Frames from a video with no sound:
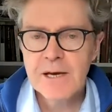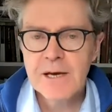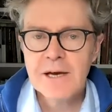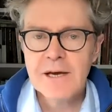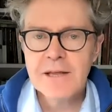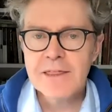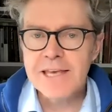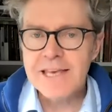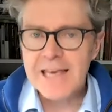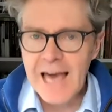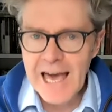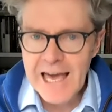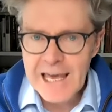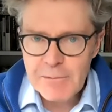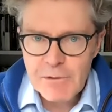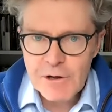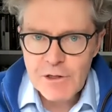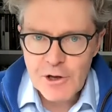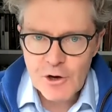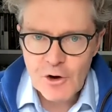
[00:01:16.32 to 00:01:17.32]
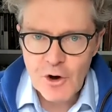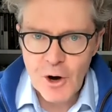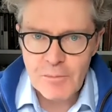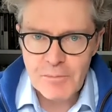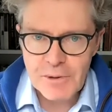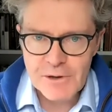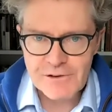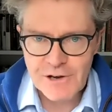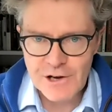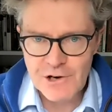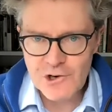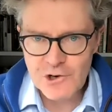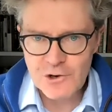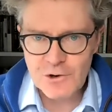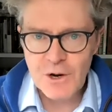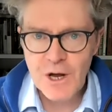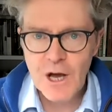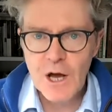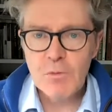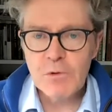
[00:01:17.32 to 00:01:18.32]
The aim of the competition
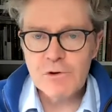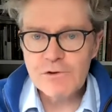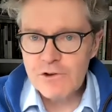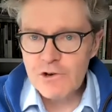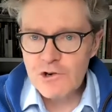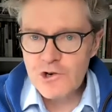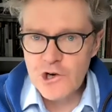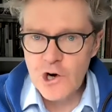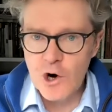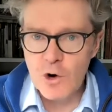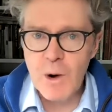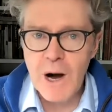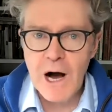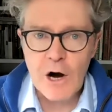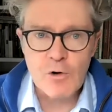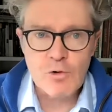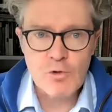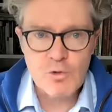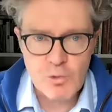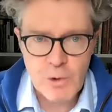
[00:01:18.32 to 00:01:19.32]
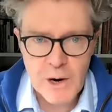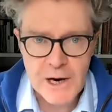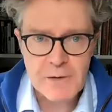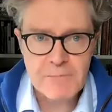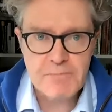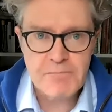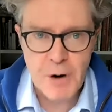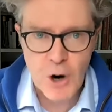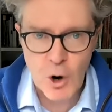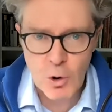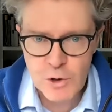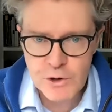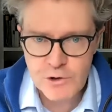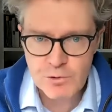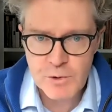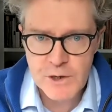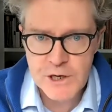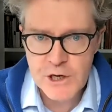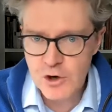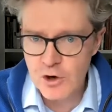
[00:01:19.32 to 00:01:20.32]
was to show how great
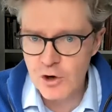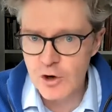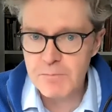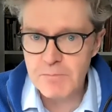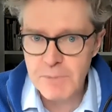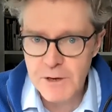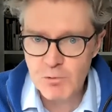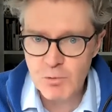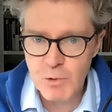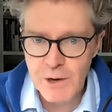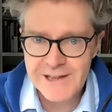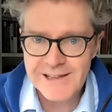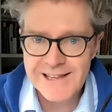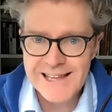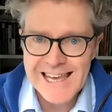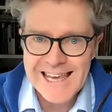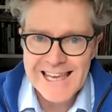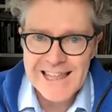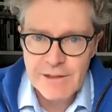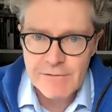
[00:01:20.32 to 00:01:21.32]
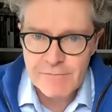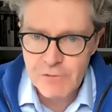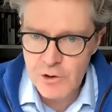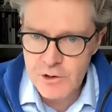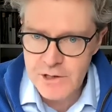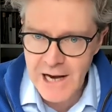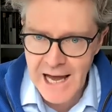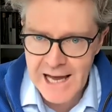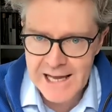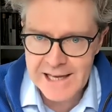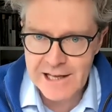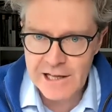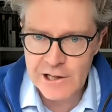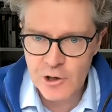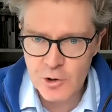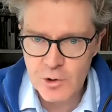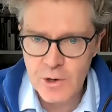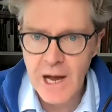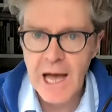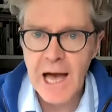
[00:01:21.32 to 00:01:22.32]
poetry could be written in the
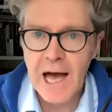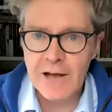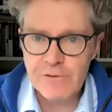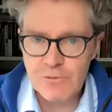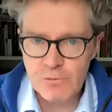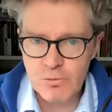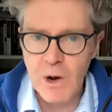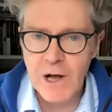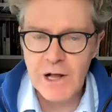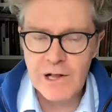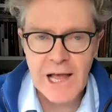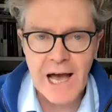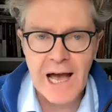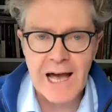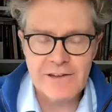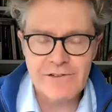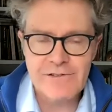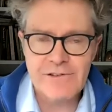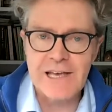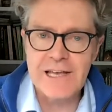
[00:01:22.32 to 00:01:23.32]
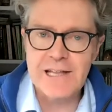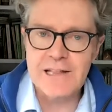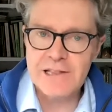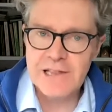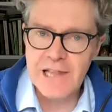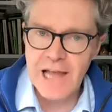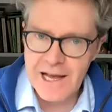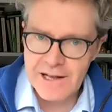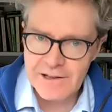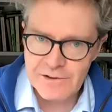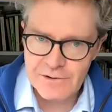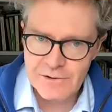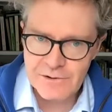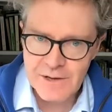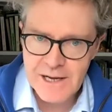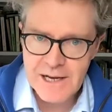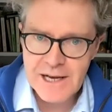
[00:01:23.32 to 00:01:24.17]
vernacular as well as in Latin,